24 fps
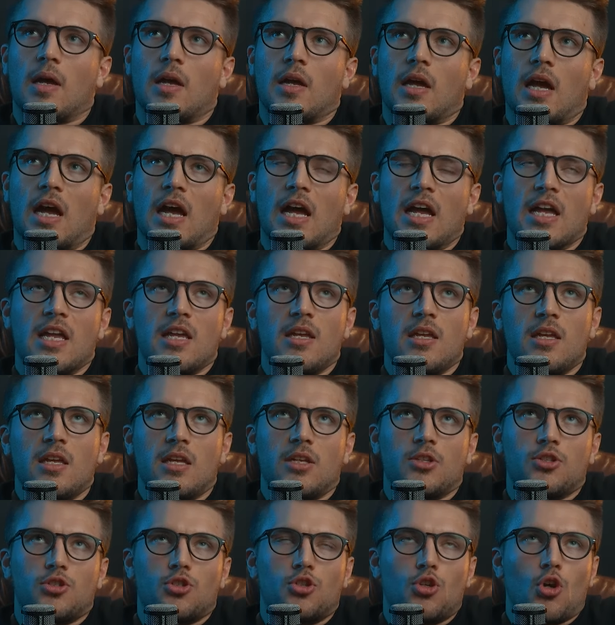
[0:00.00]
I
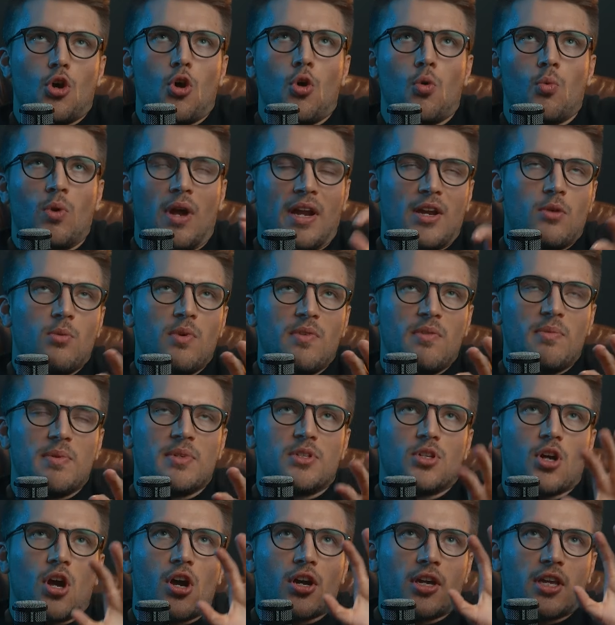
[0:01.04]
don't. I know we've been
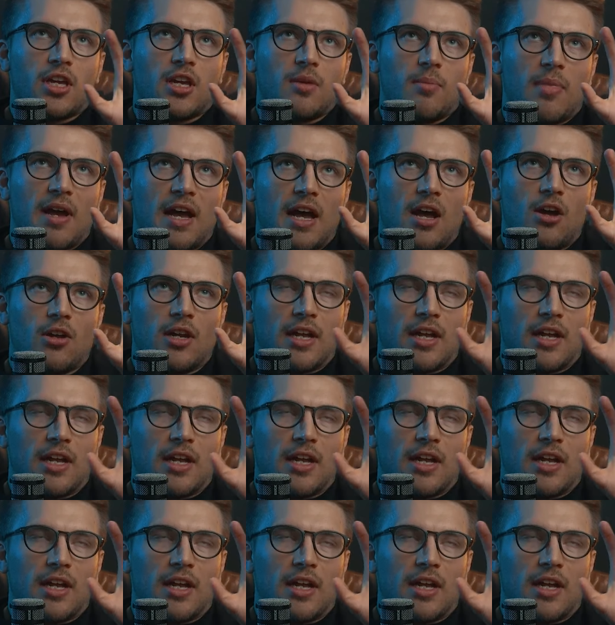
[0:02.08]
talking about.